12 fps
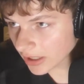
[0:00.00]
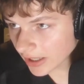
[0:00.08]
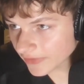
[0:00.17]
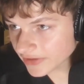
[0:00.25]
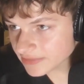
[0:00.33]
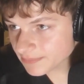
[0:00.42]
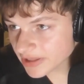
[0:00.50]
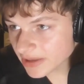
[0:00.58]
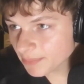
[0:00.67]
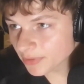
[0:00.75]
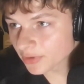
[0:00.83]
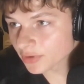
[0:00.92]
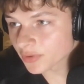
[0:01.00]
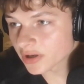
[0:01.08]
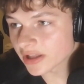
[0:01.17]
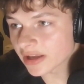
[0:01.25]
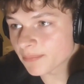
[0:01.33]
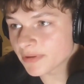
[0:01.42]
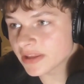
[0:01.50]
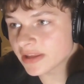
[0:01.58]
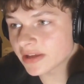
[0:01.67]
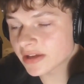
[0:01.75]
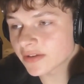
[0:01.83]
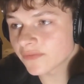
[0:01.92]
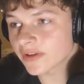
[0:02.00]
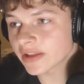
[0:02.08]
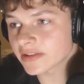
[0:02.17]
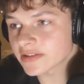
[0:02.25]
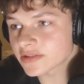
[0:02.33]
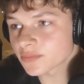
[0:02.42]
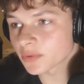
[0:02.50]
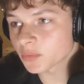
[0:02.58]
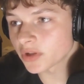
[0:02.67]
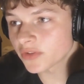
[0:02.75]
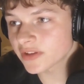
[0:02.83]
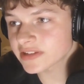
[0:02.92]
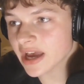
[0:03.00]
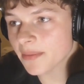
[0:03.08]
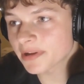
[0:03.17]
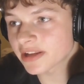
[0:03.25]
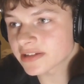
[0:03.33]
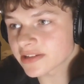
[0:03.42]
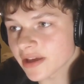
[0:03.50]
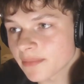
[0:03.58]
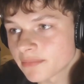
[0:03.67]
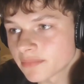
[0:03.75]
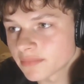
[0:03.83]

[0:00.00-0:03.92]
These people who are like being convinced, what do you think is happening to them?